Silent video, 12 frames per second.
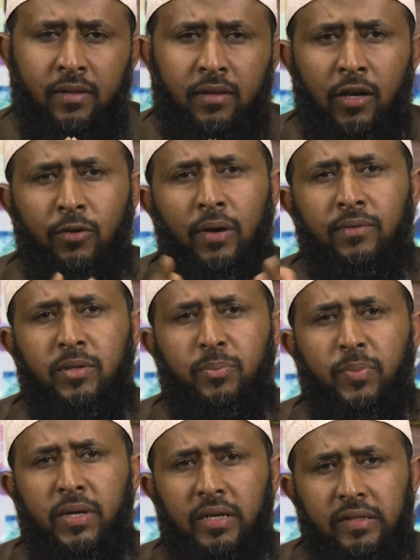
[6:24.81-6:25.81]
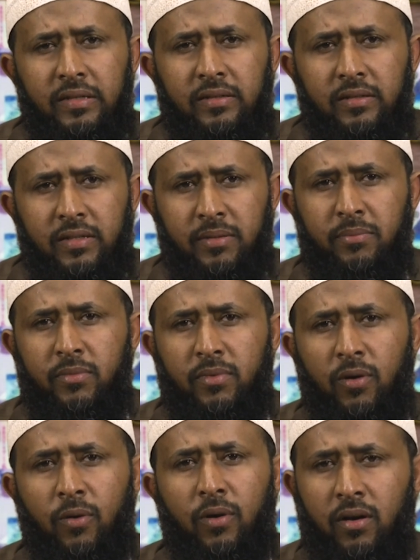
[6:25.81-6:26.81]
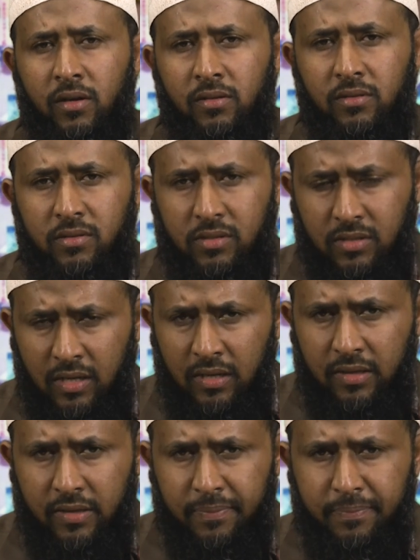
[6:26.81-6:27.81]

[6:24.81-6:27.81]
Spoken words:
that you haven't paid him or her his salary.